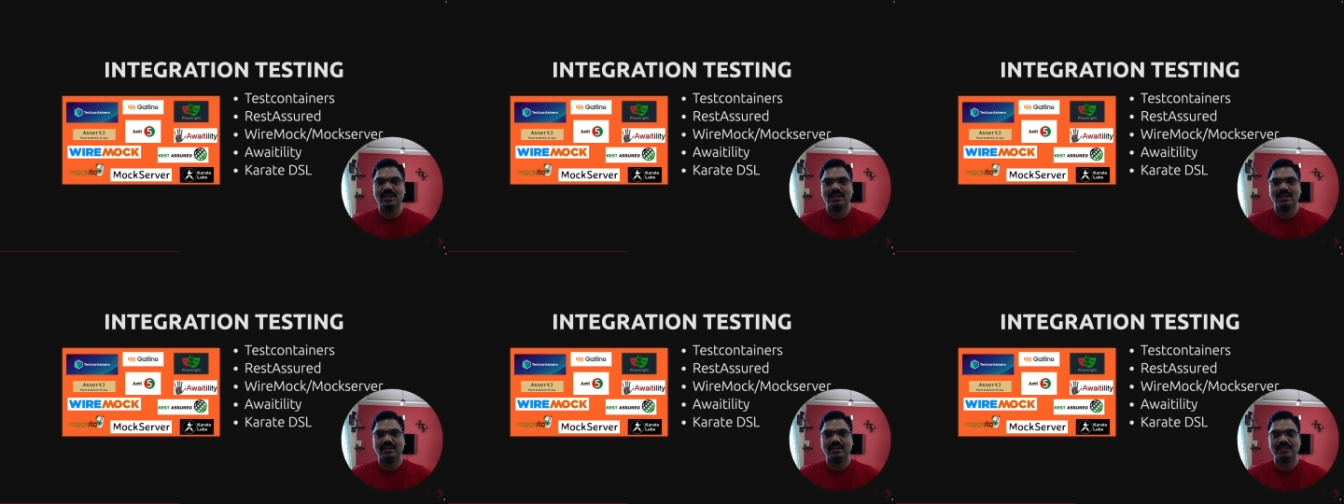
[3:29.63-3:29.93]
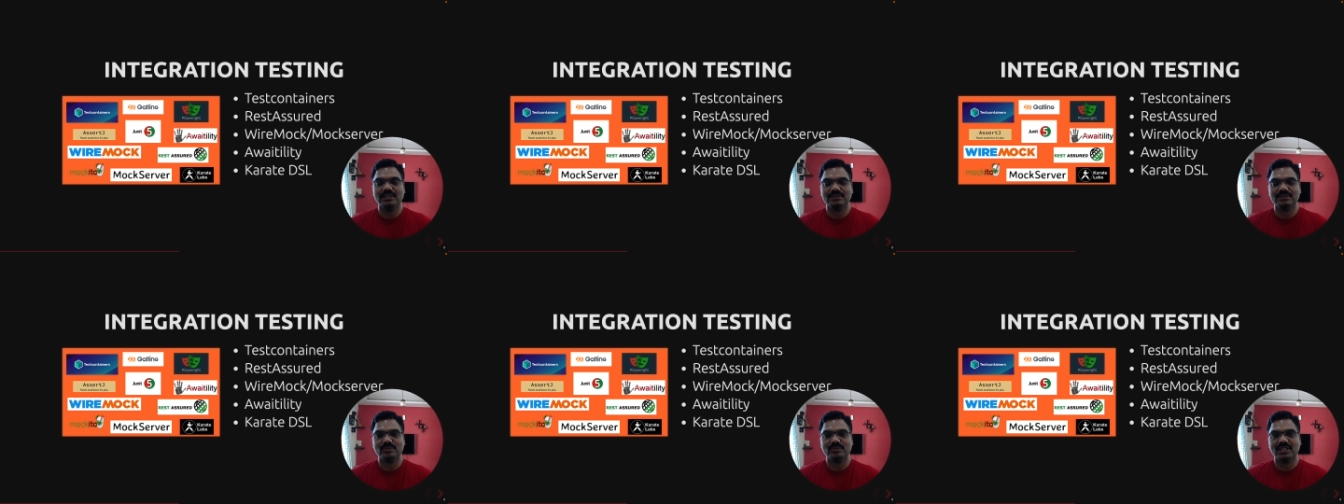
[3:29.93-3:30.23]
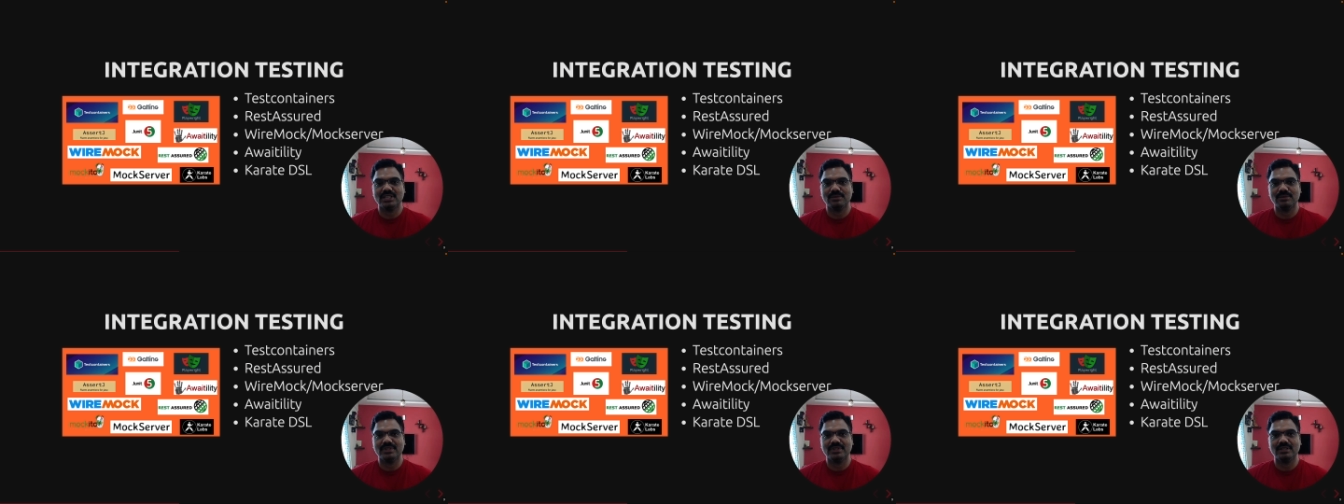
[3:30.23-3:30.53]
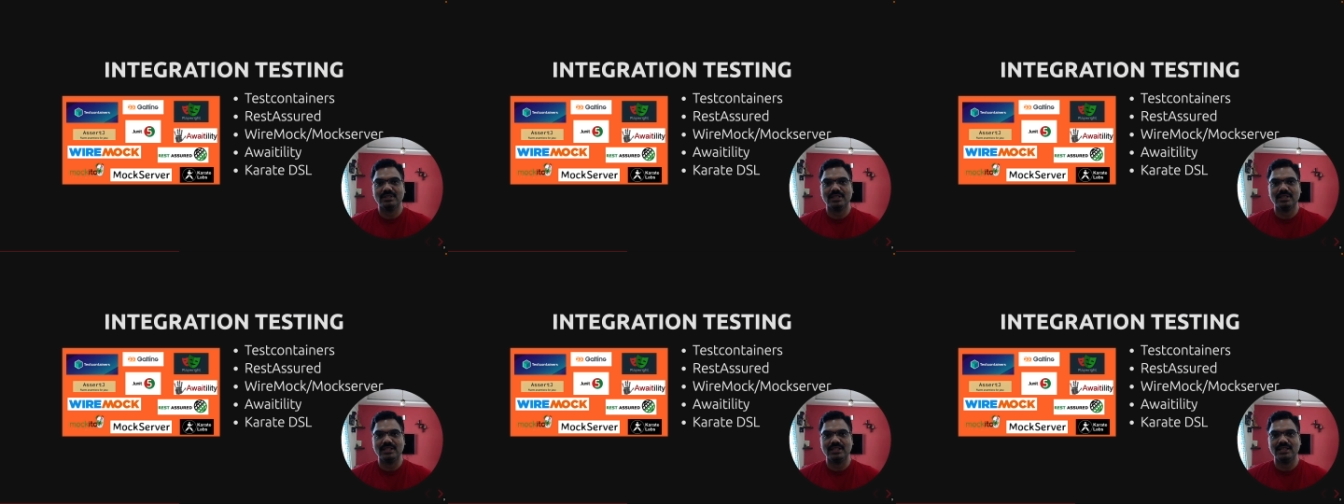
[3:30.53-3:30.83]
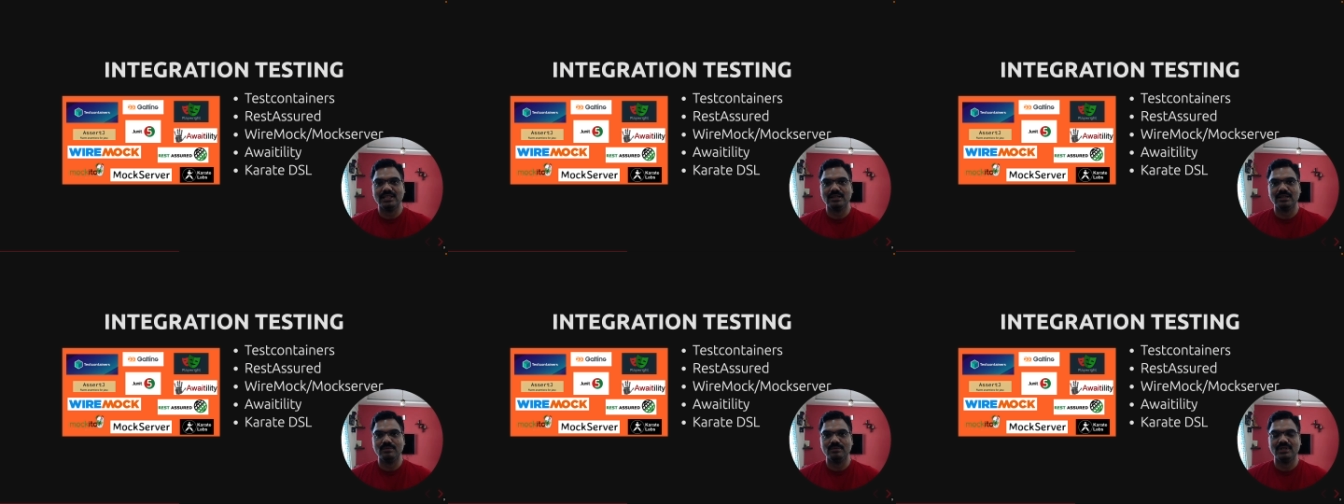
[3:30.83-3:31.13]
is becoming a
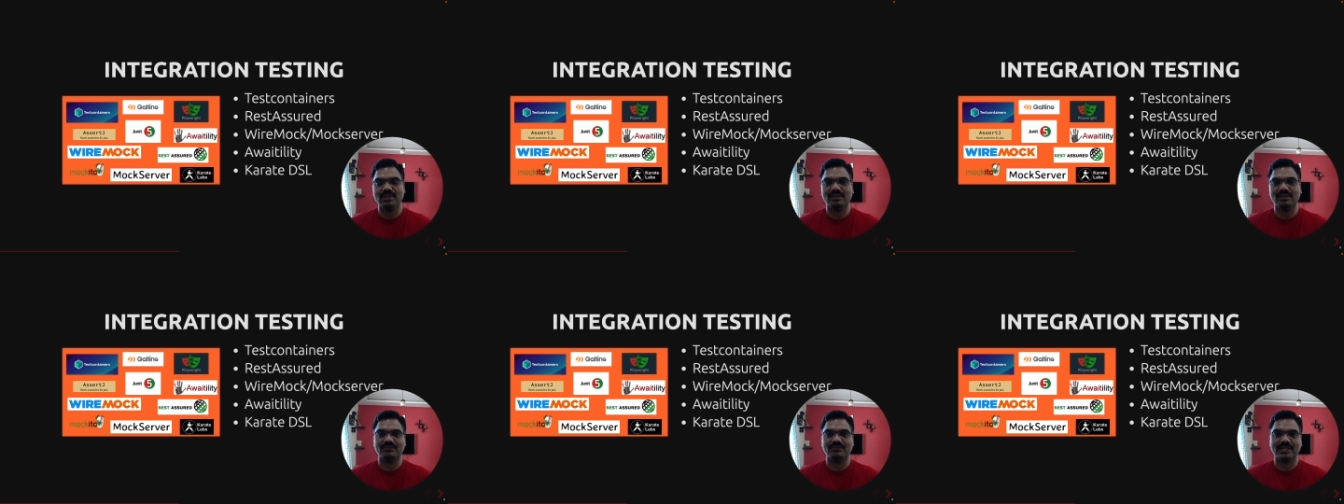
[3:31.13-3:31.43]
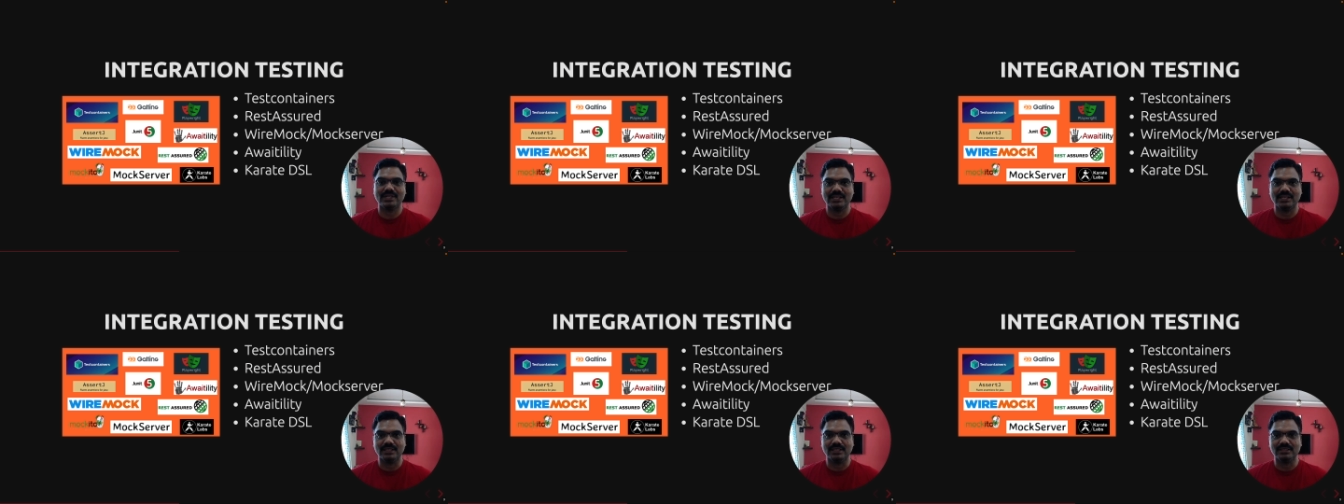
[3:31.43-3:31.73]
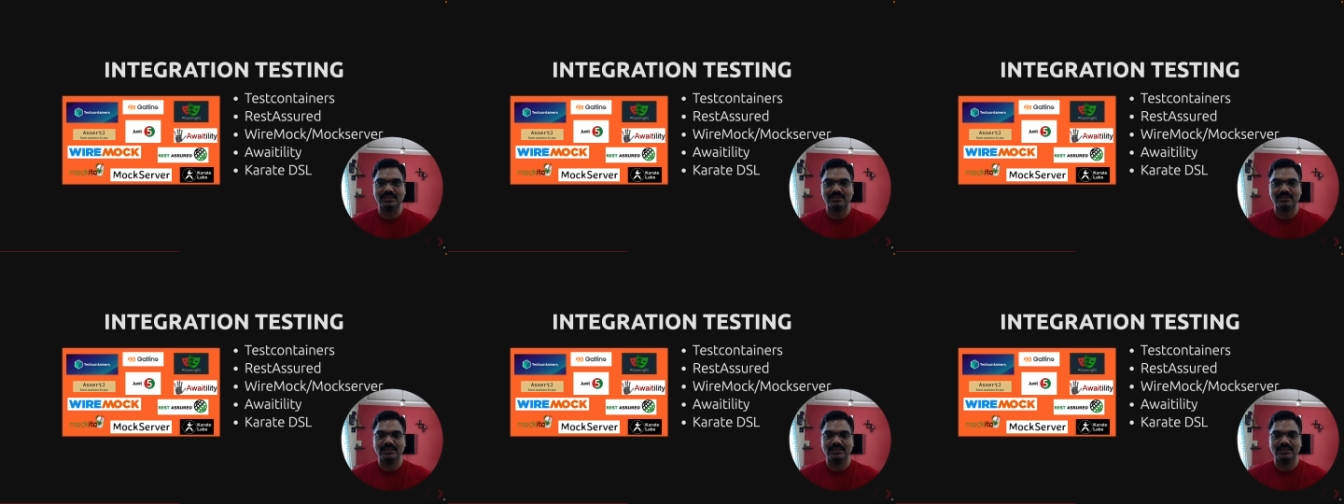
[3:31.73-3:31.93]
little bit of tricky.